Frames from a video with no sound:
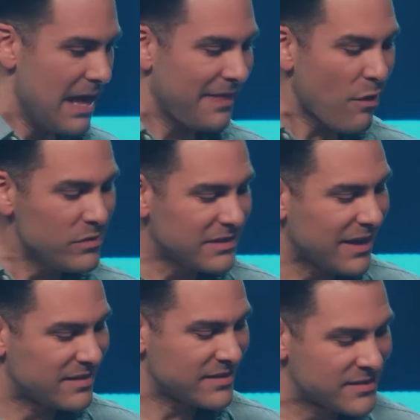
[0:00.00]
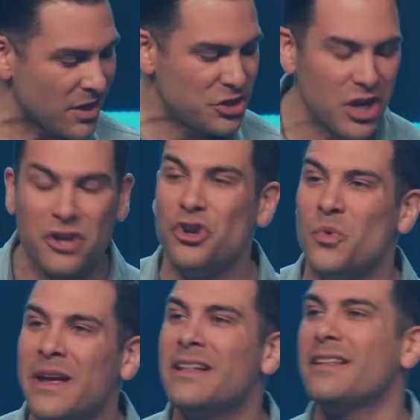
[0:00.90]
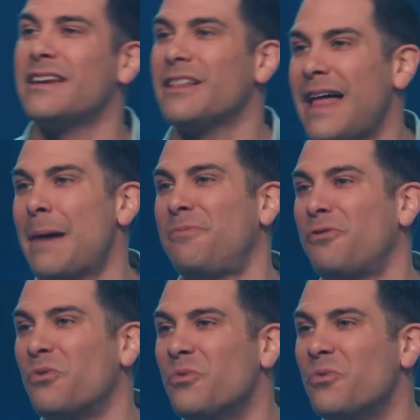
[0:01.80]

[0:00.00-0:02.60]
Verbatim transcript: That was like such a New England clap for